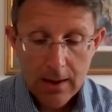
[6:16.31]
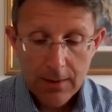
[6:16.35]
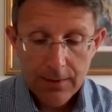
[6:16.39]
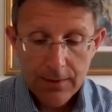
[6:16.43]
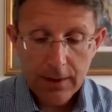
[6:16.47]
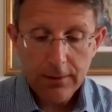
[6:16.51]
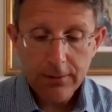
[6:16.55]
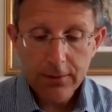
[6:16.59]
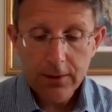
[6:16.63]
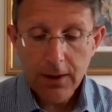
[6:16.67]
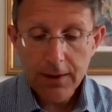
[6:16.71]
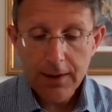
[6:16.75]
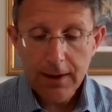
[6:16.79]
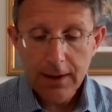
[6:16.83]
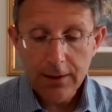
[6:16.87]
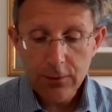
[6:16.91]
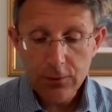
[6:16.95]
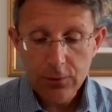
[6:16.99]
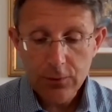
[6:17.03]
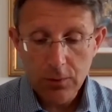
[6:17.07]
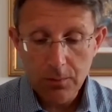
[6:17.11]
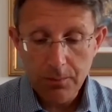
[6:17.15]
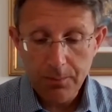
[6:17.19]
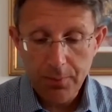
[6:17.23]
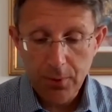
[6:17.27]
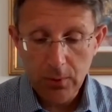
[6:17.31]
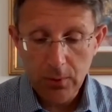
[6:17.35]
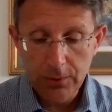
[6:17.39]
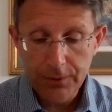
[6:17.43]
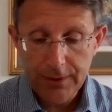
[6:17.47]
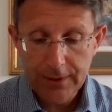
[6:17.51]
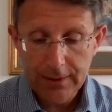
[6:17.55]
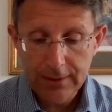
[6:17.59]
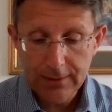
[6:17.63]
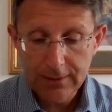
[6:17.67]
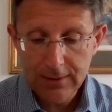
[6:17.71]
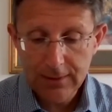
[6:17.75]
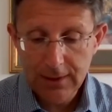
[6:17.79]
Then you've got Andrew
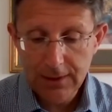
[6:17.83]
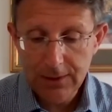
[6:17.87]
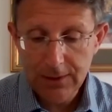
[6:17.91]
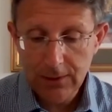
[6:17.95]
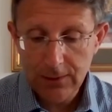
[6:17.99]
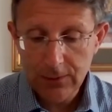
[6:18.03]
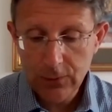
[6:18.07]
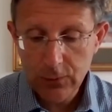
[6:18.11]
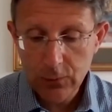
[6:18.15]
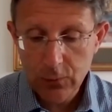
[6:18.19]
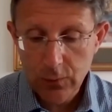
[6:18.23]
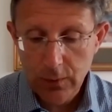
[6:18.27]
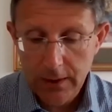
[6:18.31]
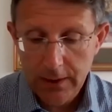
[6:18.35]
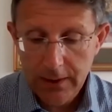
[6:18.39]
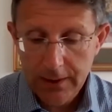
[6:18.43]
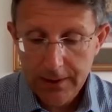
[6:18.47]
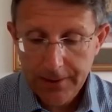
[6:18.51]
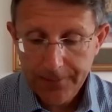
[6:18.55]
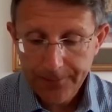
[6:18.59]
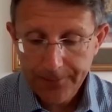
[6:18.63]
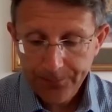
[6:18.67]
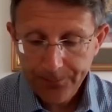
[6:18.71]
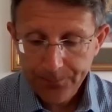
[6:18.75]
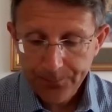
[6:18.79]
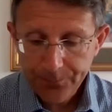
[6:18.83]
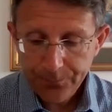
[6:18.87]
Balding's City Streak.